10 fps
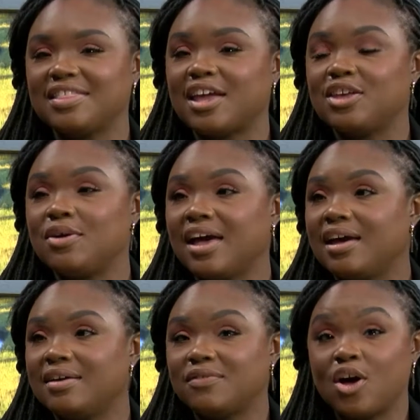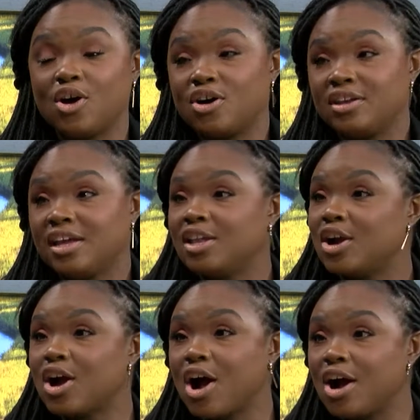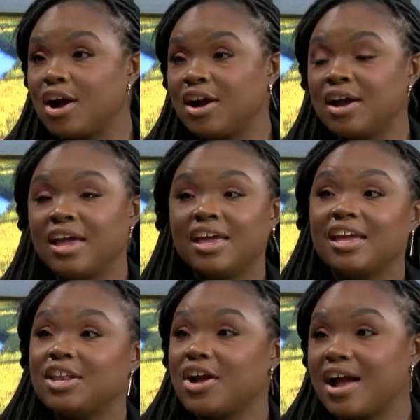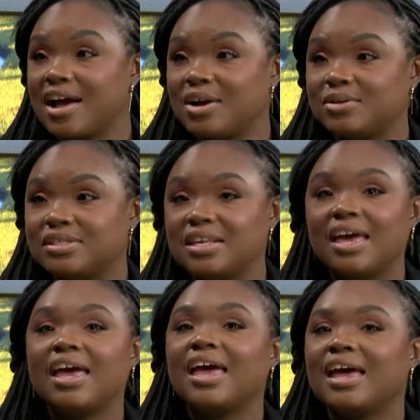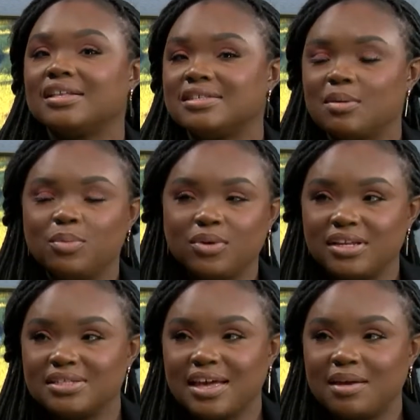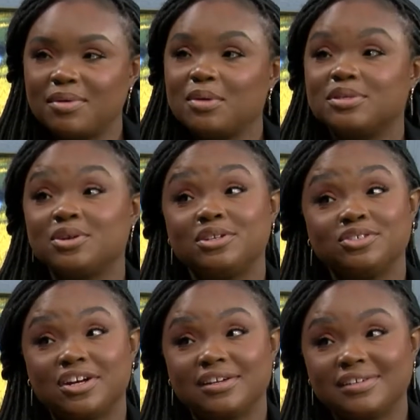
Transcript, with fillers: that you have on in your car, in your house, at some point in time, it was on a truck.